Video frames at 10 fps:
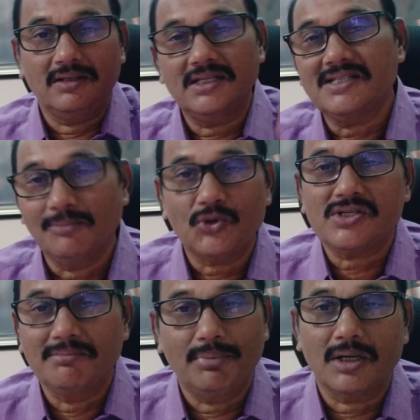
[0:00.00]
This is the most
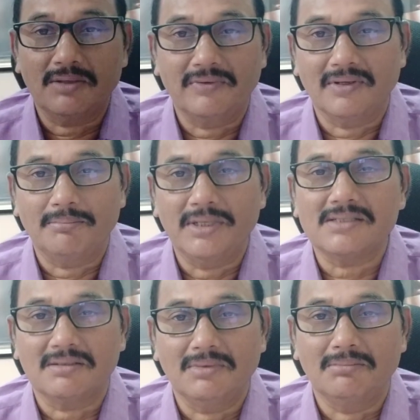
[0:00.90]
important one. Please
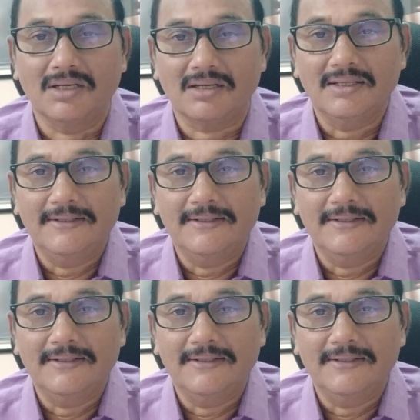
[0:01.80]
remember.